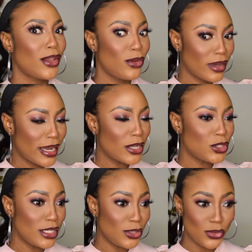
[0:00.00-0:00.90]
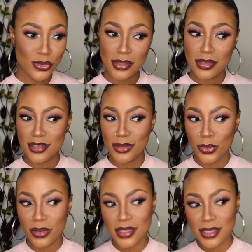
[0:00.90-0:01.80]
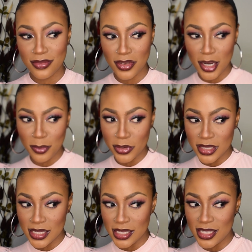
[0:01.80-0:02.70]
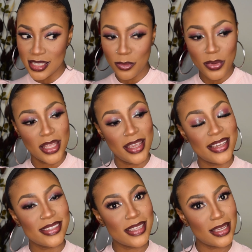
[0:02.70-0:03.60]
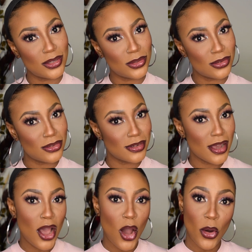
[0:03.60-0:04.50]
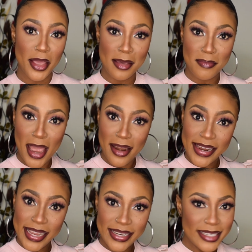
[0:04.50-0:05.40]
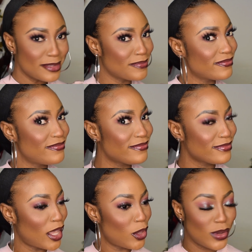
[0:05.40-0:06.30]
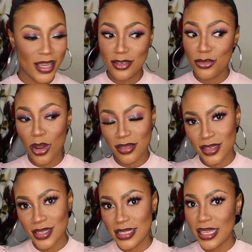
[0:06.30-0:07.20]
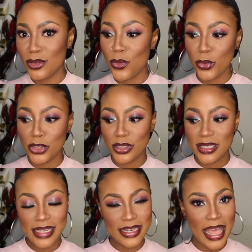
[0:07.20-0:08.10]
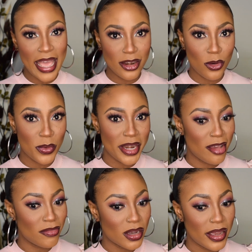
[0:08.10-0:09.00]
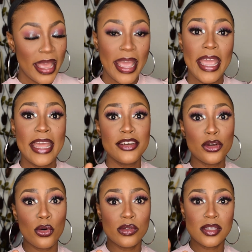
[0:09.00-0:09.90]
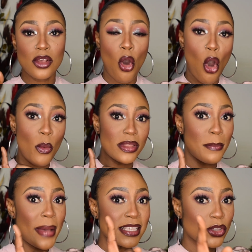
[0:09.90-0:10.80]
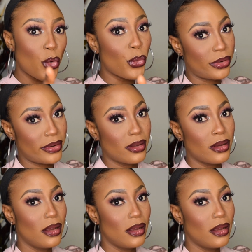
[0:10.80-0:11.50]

you can actually use this look because it's very pretty. Whether you're single or you're married, you can rock this and go on your date night or whatever, indoors or with a mask on.